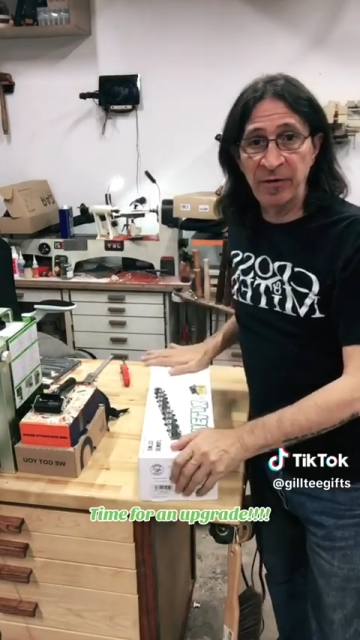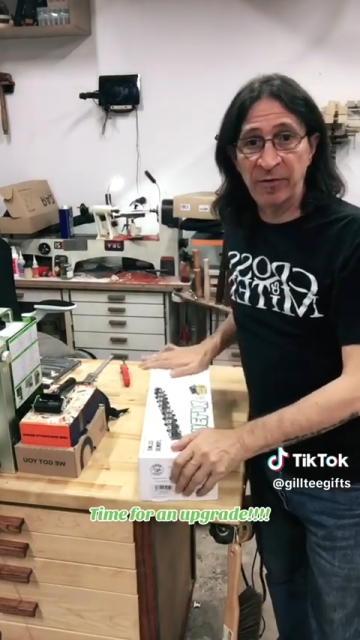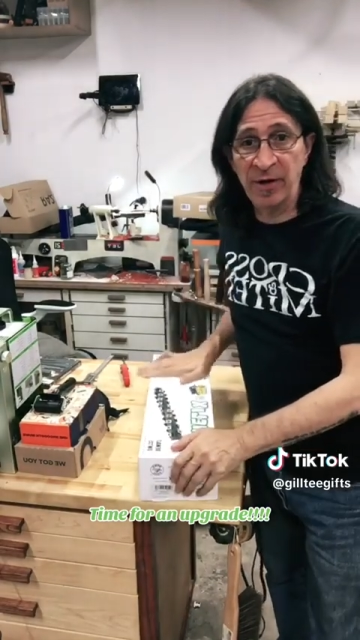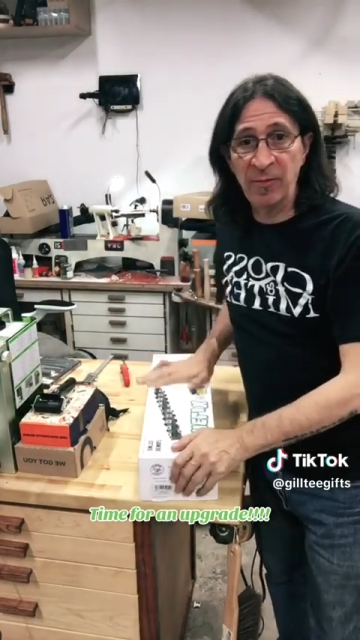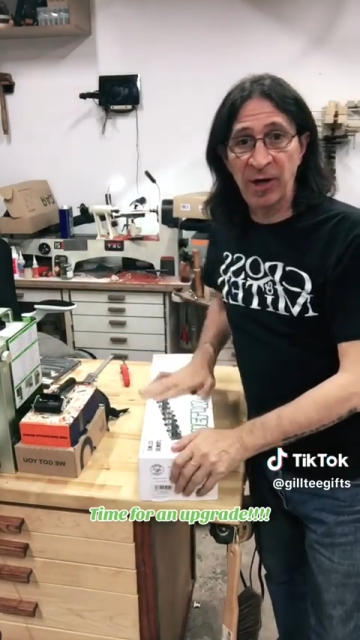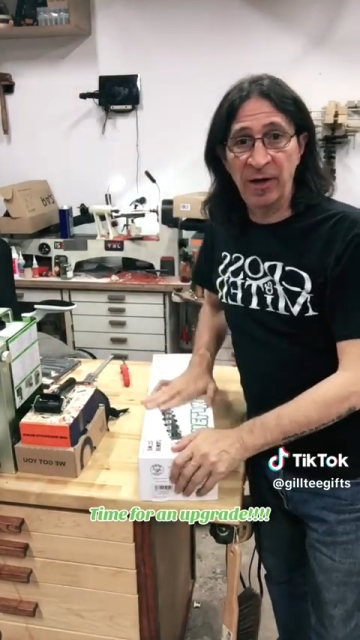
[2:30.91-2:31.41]

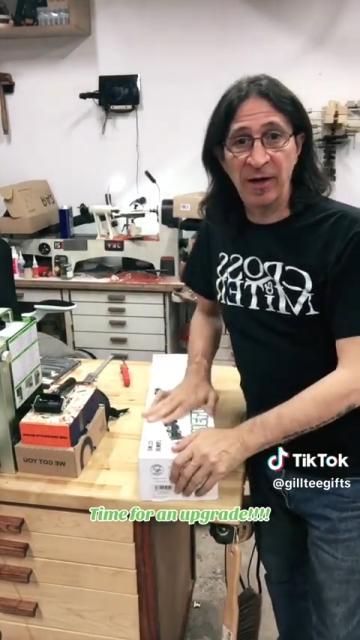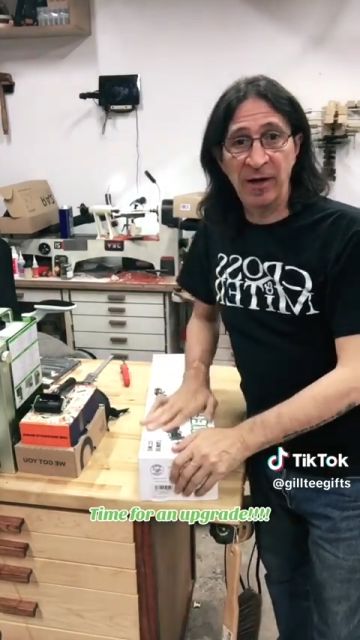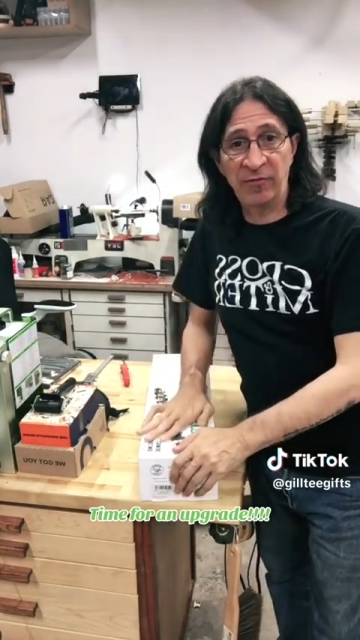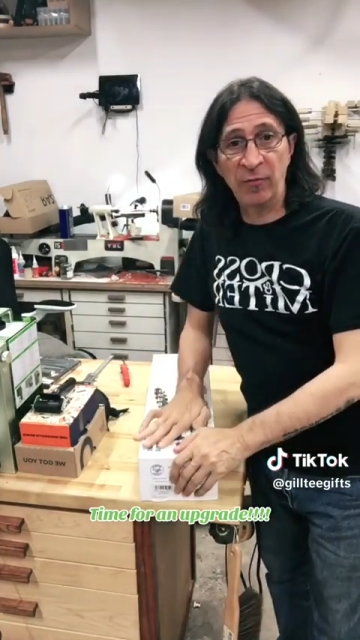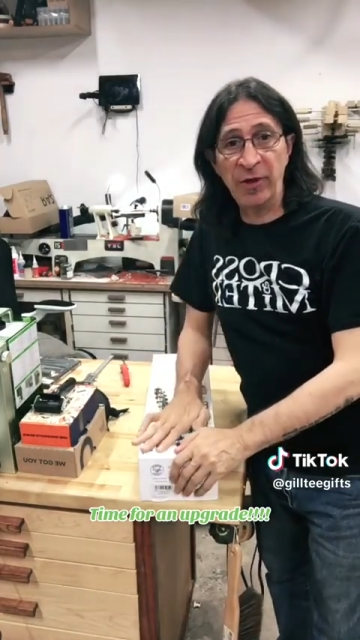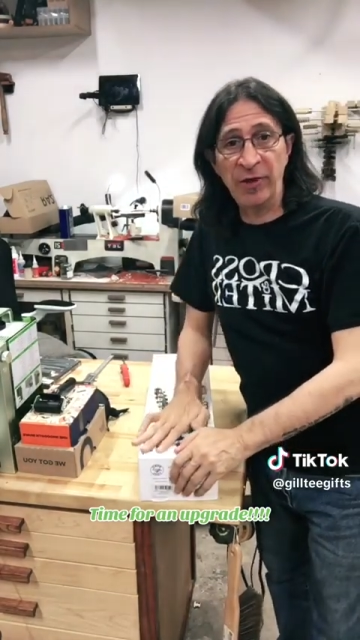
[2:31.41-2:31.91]
coming in the
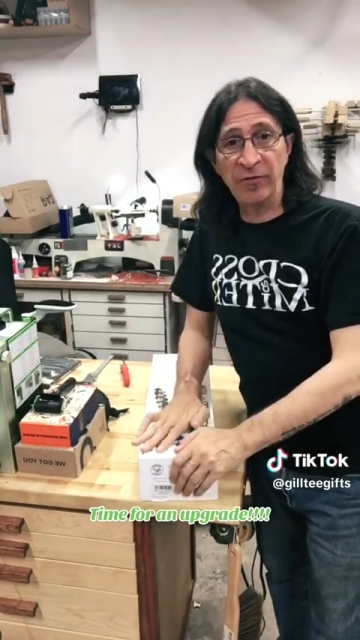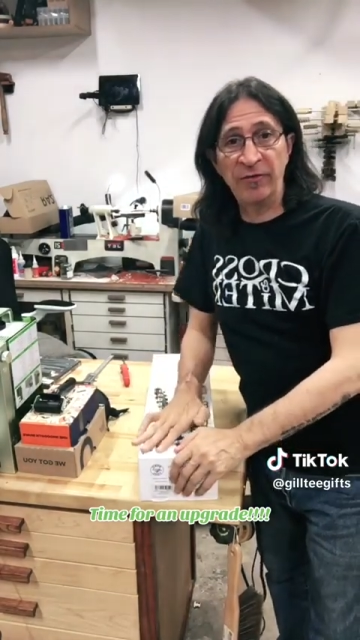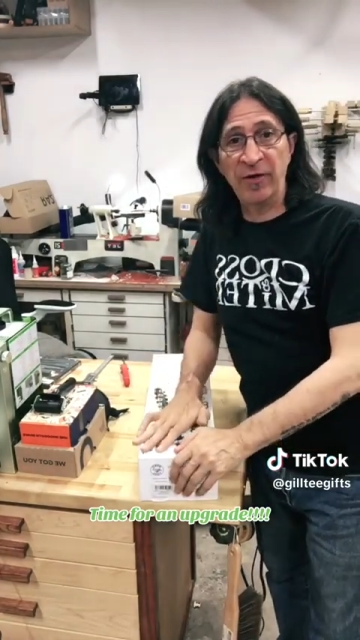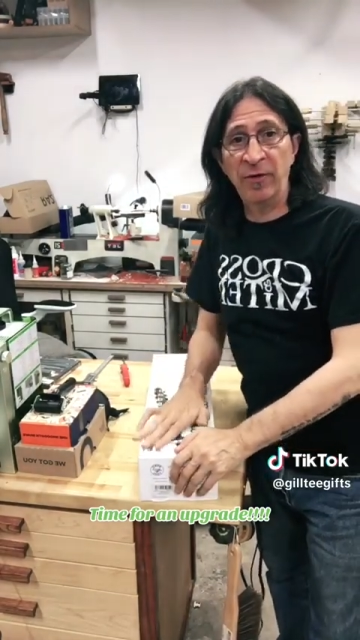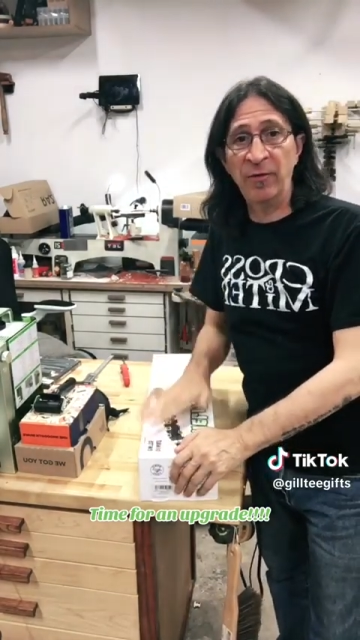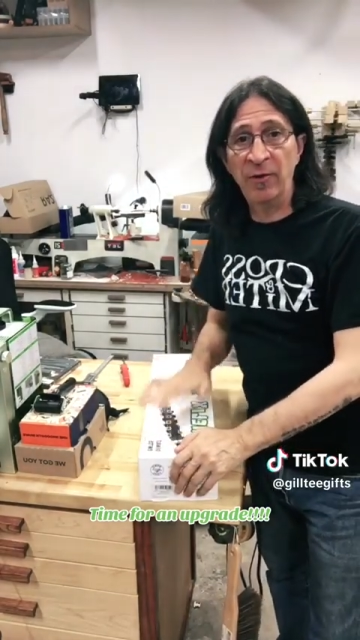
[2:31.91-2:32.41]
next week or
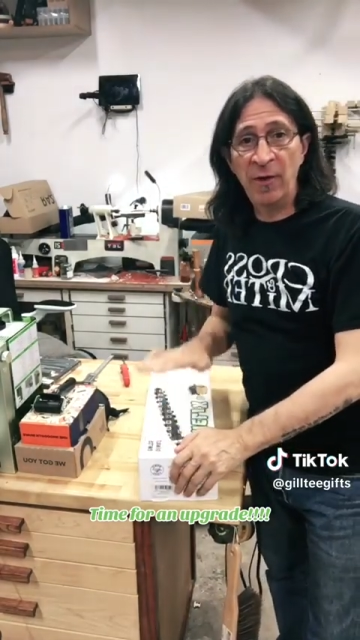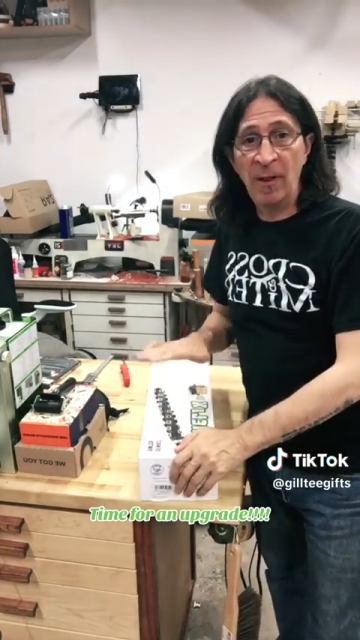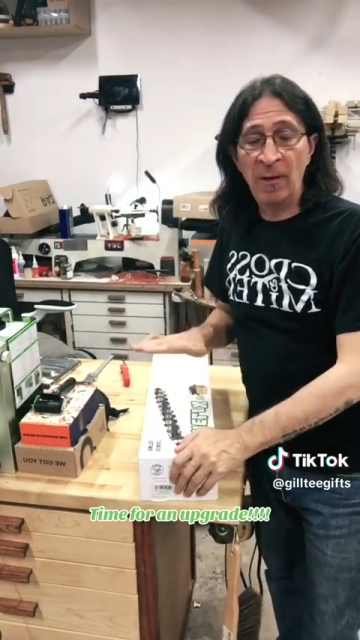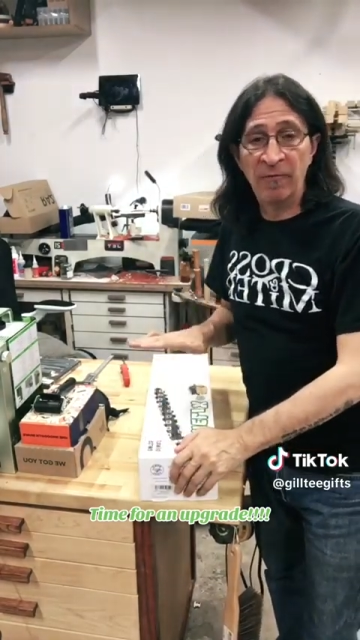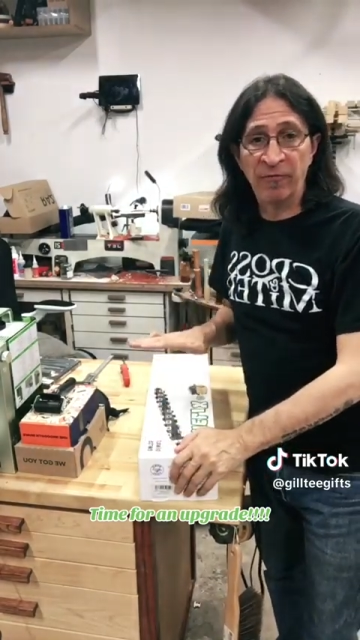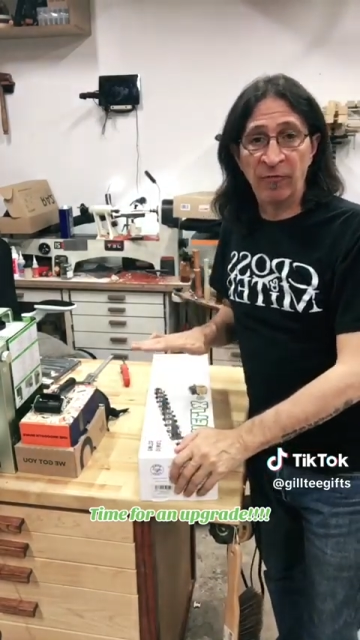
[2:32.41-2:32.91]
so
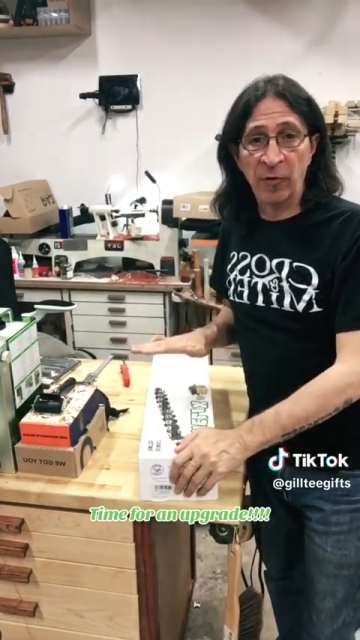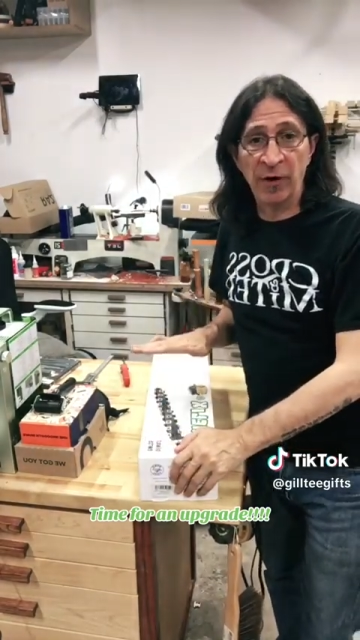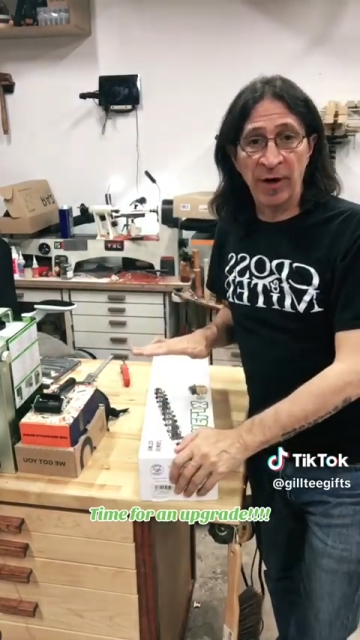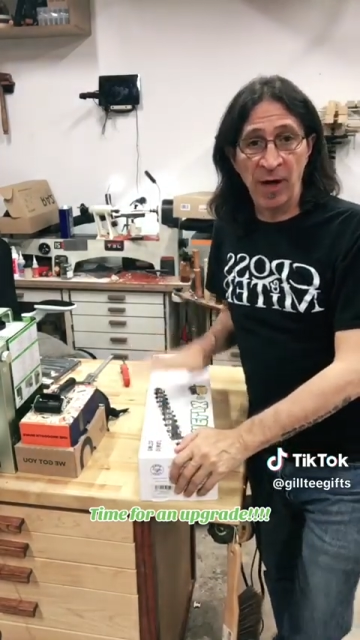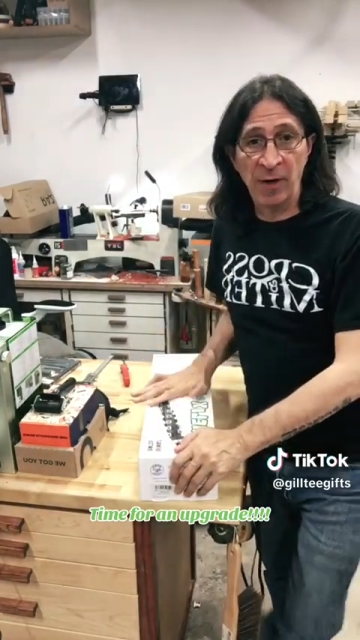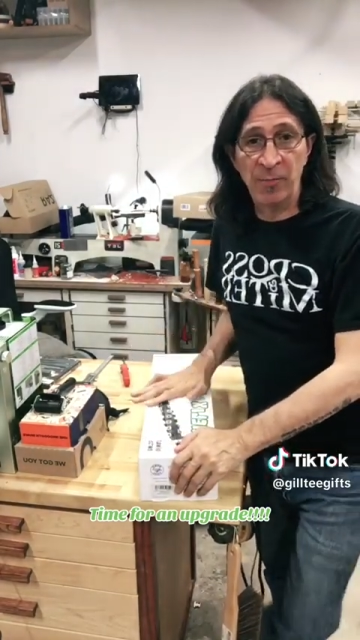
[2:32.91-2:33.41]
for
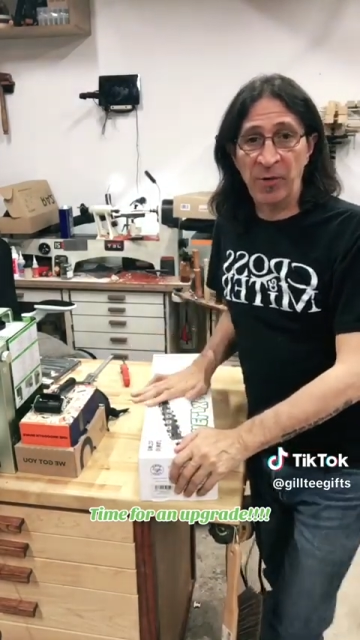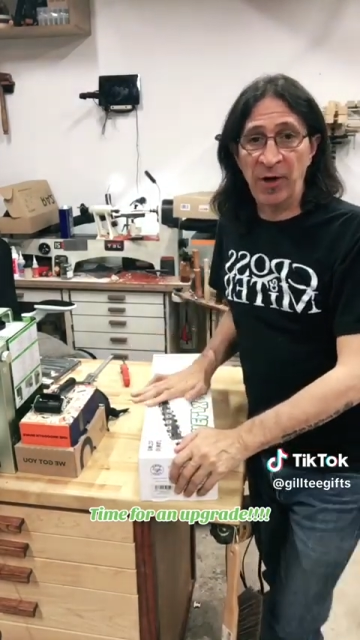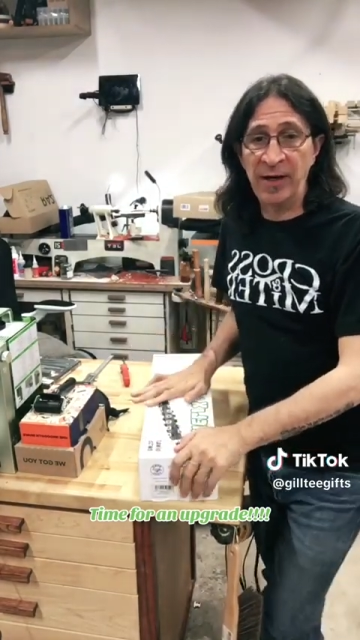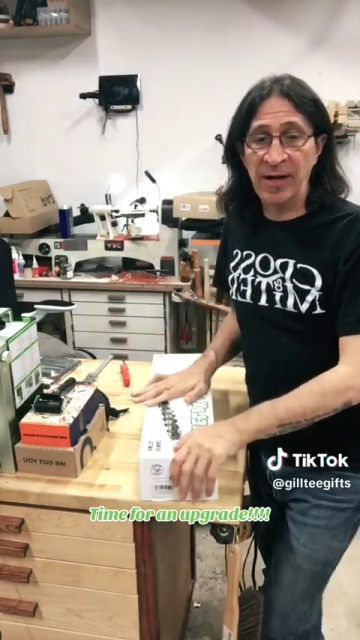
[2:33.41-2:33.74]
an upgrade.